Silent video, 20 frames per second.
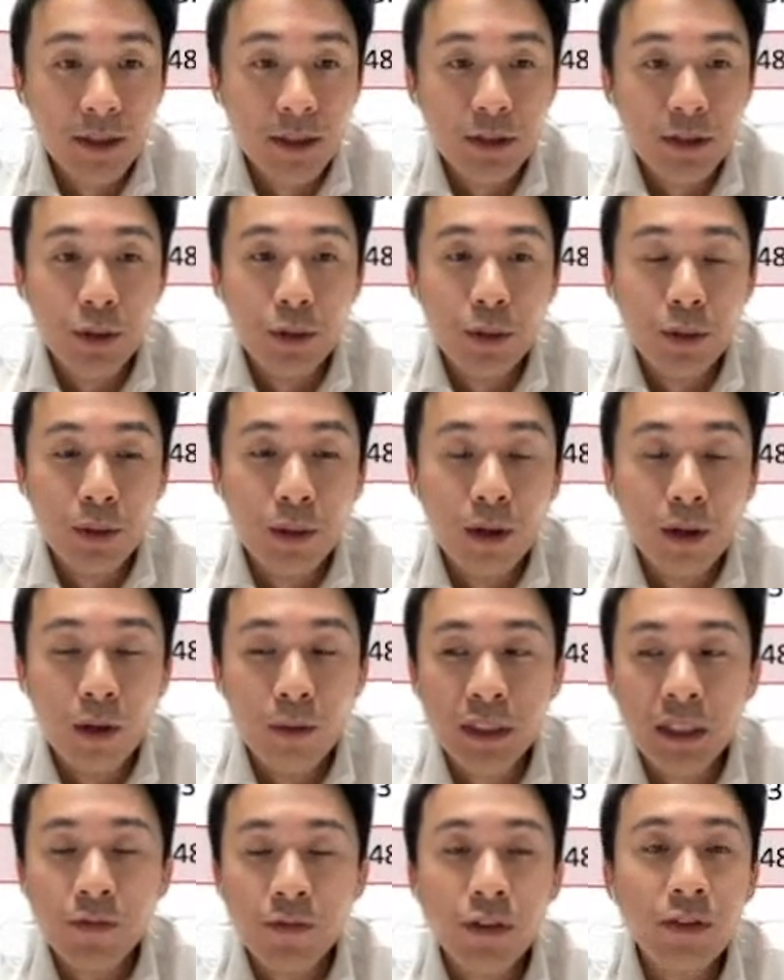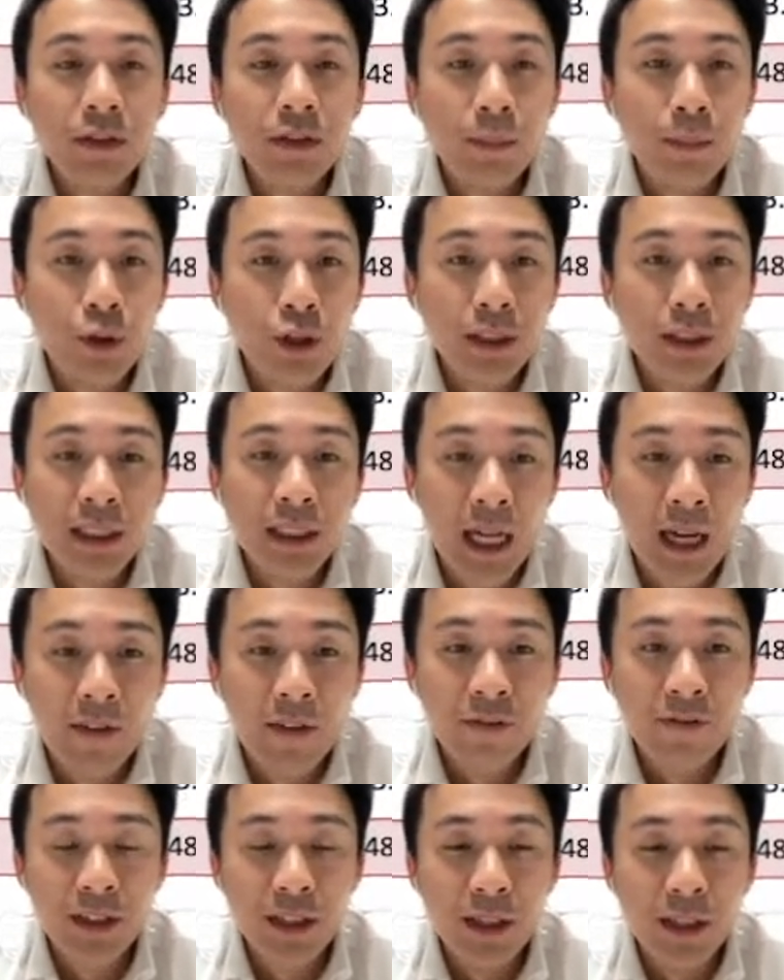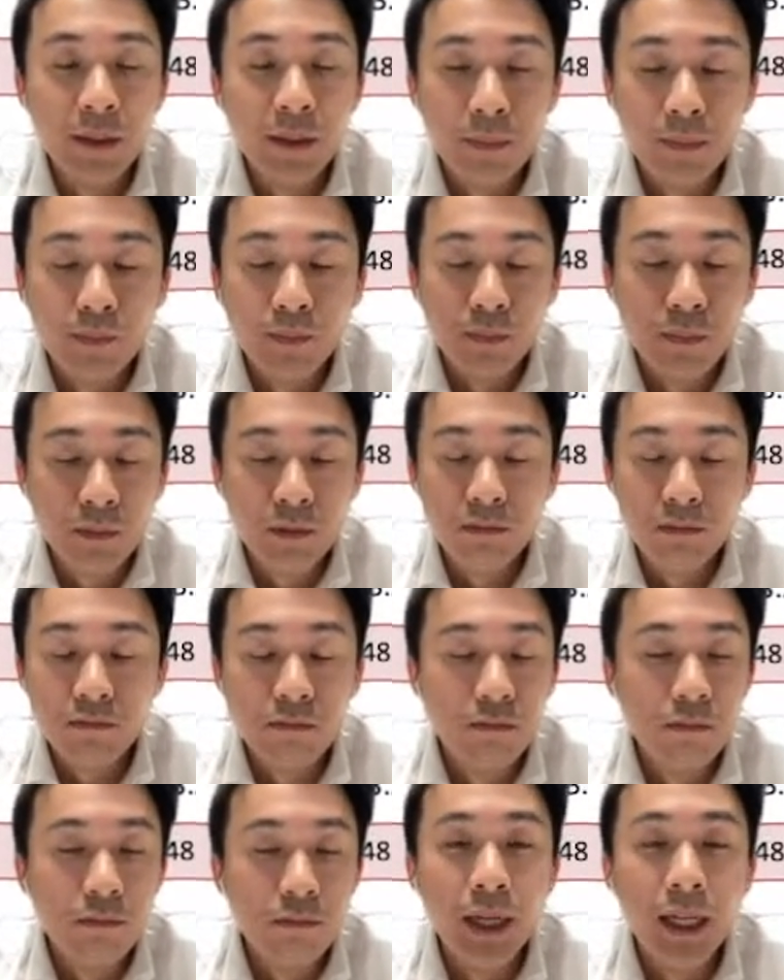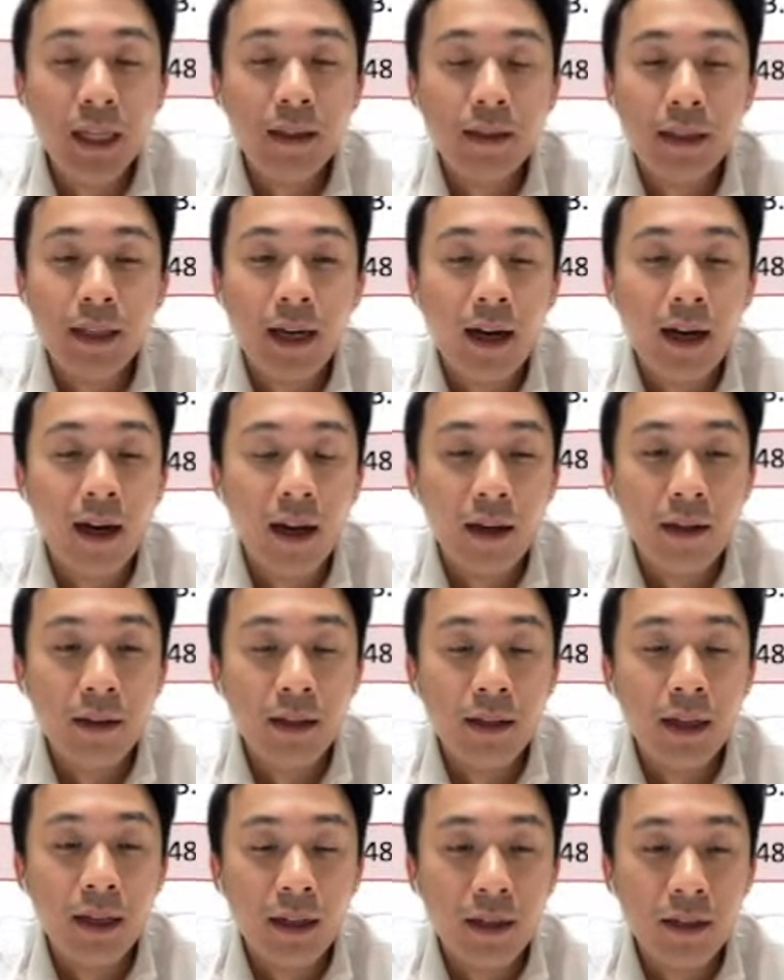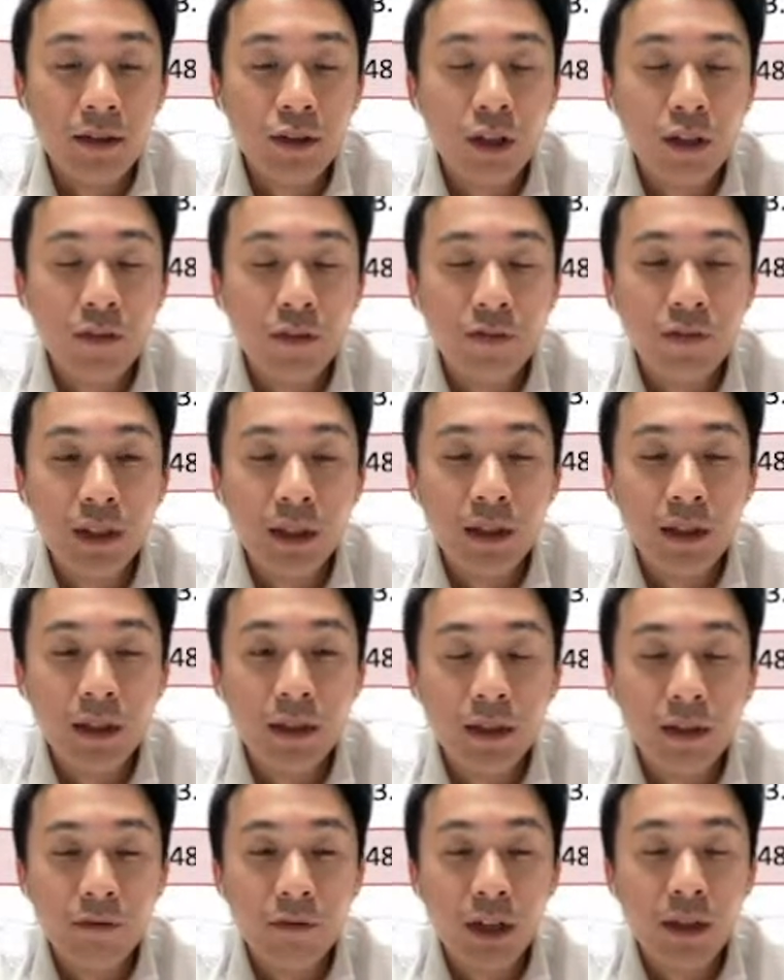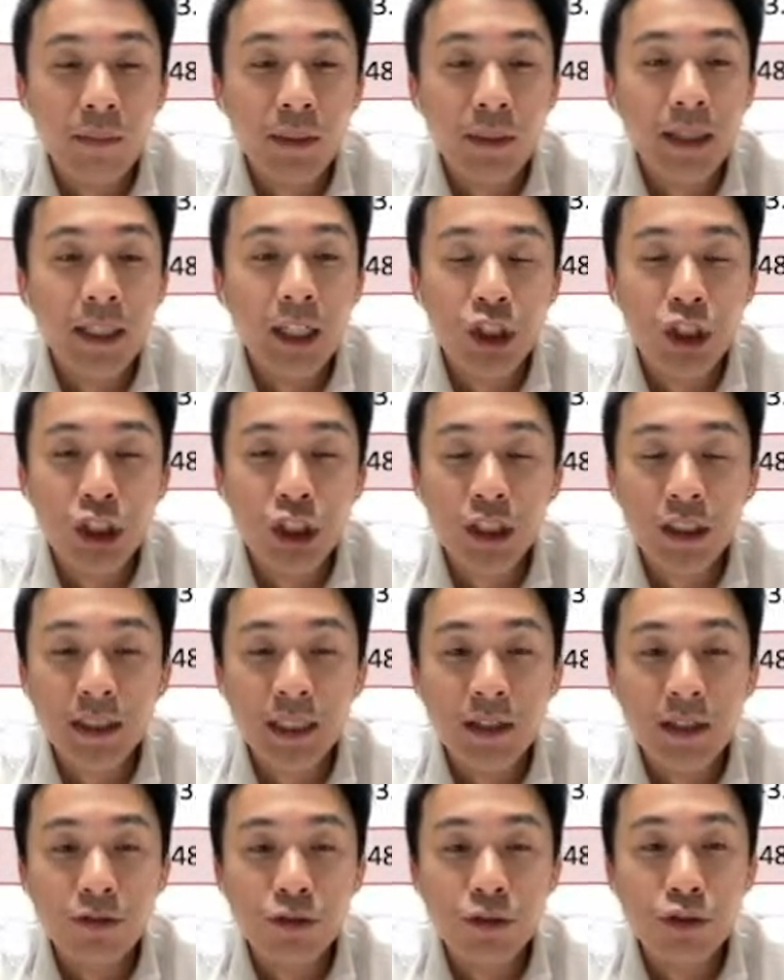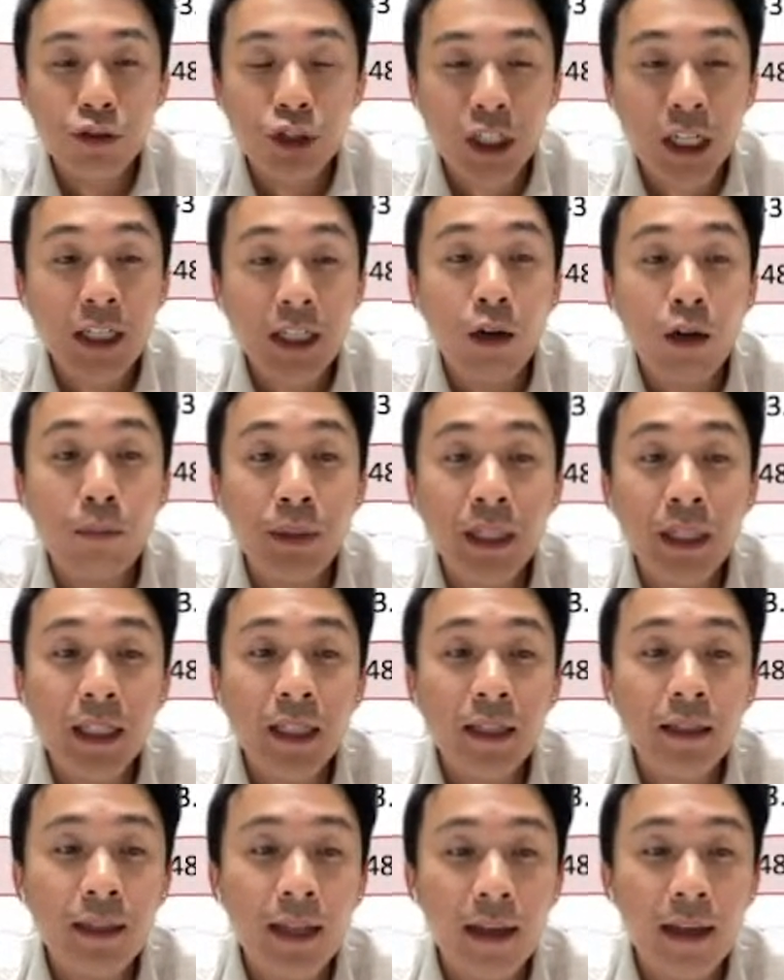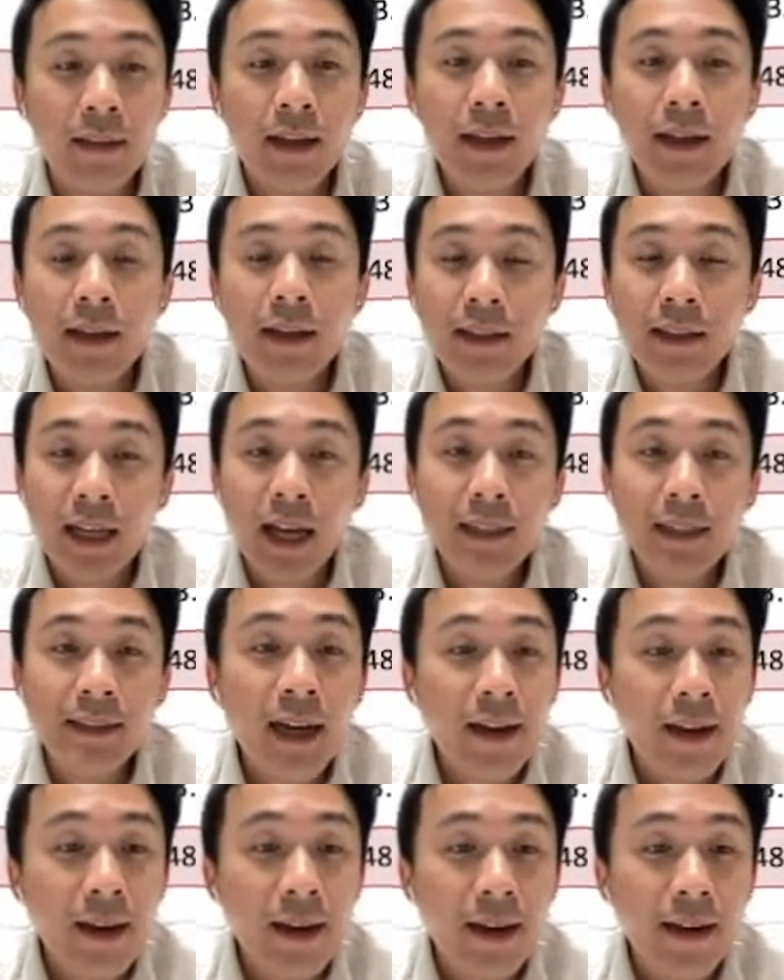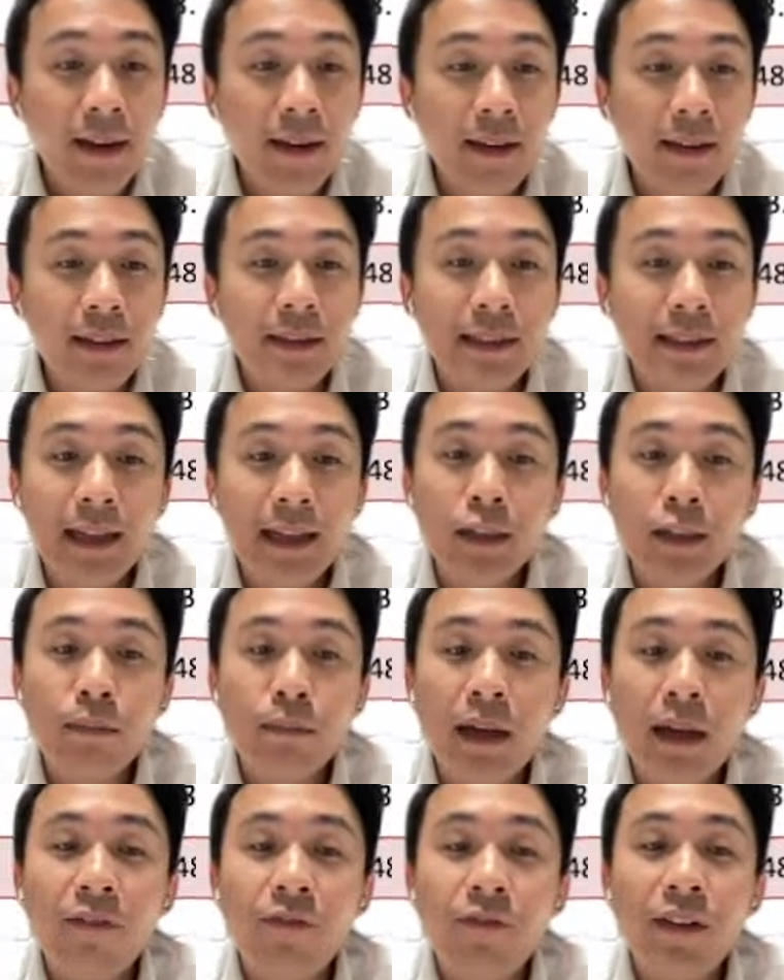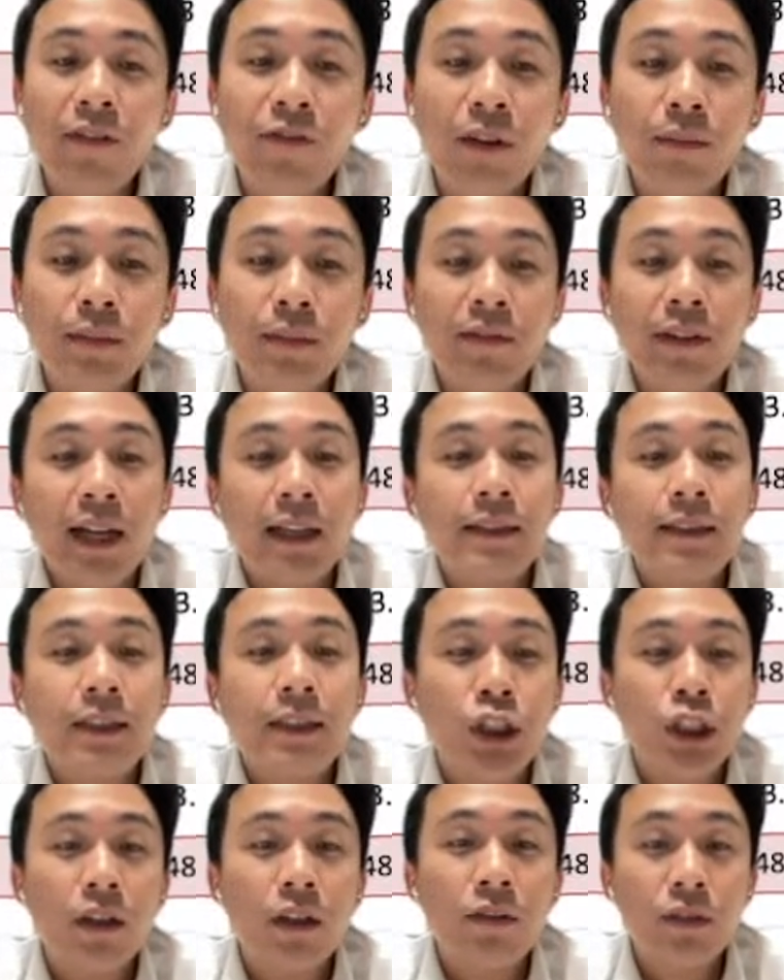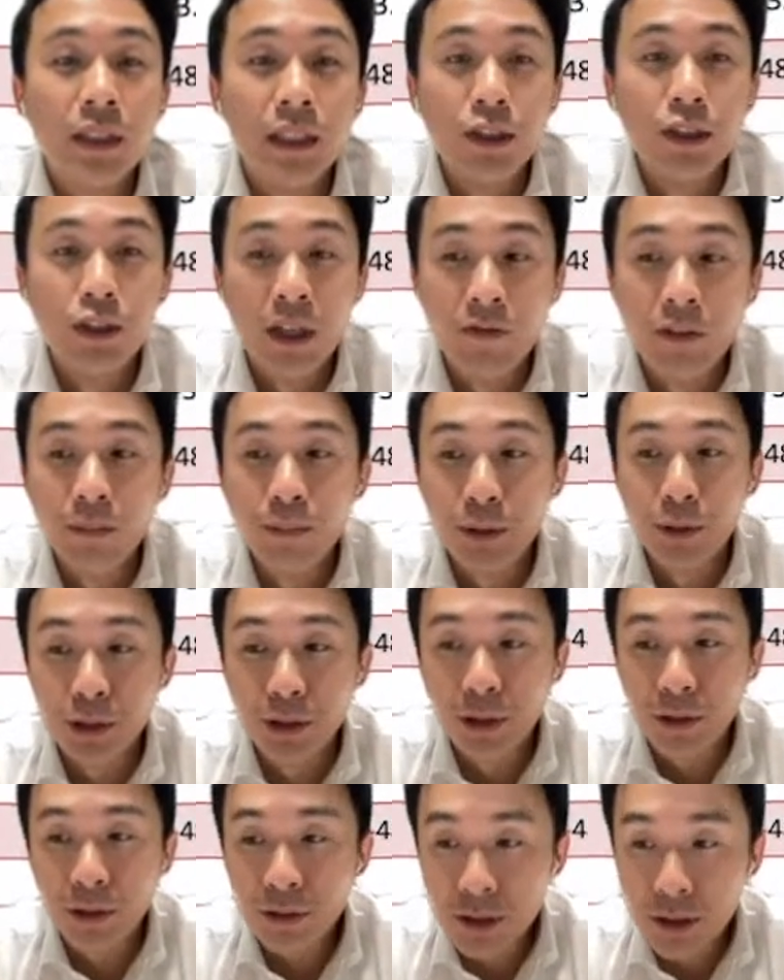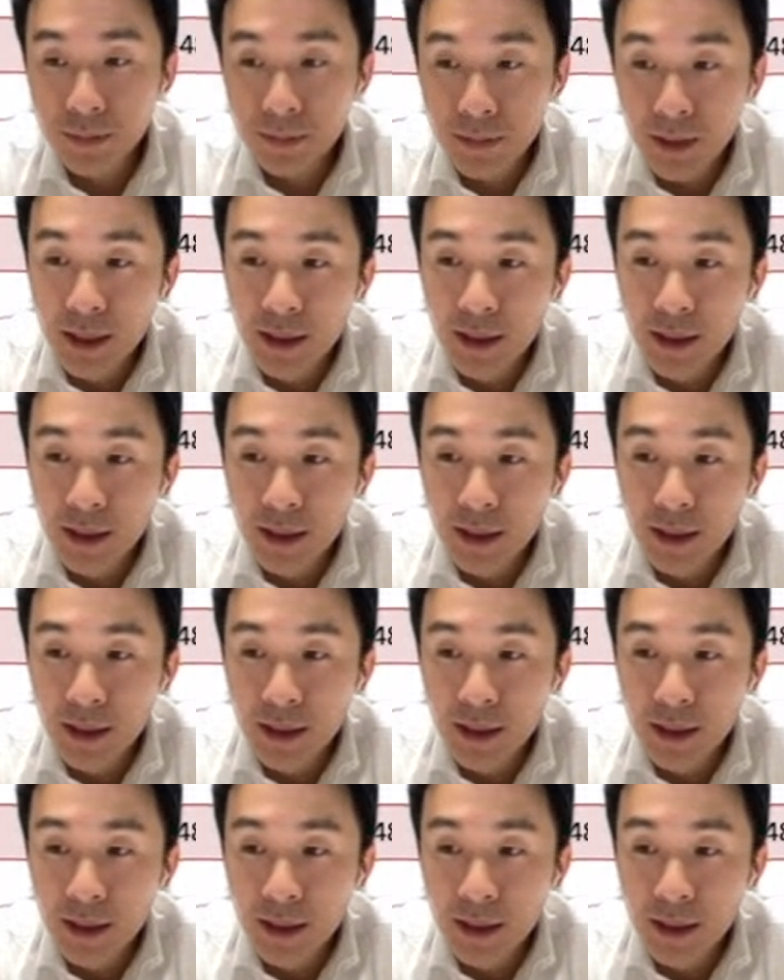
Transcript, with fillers: So several of the brokers have uh, made their, their sort of uh, recommendations and also shared their opinion that the SIA is likely to benefit from the relaxation of the travel protocols.